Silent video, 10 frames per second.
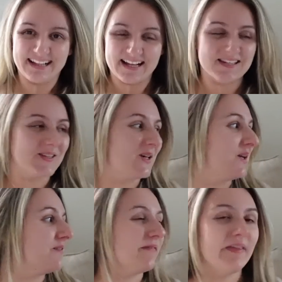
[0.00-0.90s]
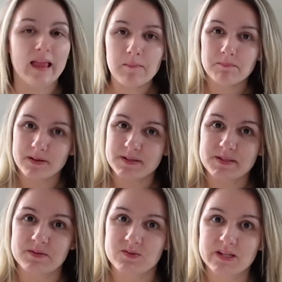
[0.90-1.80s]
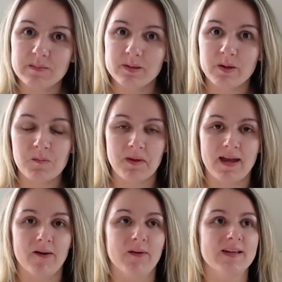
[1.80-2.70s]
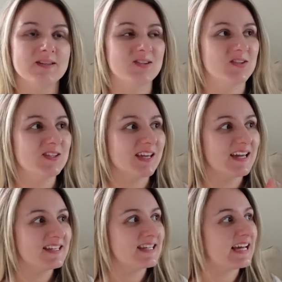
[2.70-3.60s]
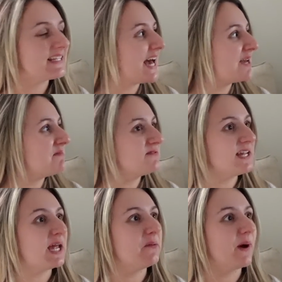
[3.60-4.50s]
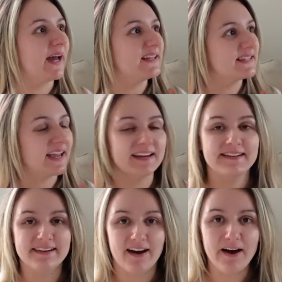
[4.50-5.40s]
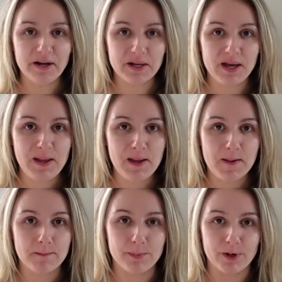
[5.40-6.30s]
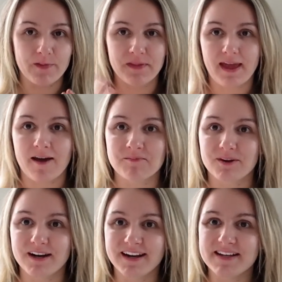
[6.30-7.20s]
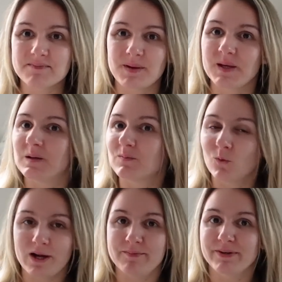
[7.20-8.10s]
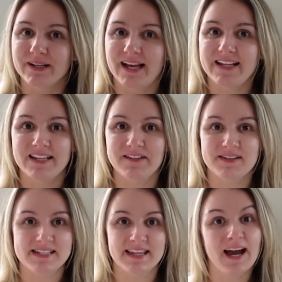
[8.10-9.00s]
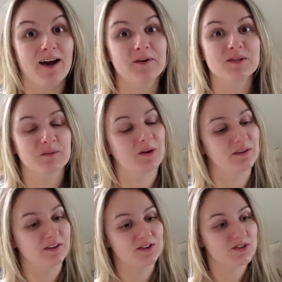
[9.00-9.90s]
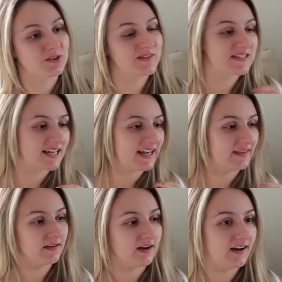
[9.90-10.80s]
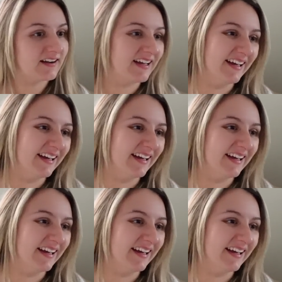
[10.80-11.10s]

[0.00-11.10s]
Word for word: I had to turn off the lamp because it was really blowing me out. It's just getting to that time of day where it's getting dark, but on the camera it's picking up way more light than there is in the house. I'm currently just sort of sat in the dark.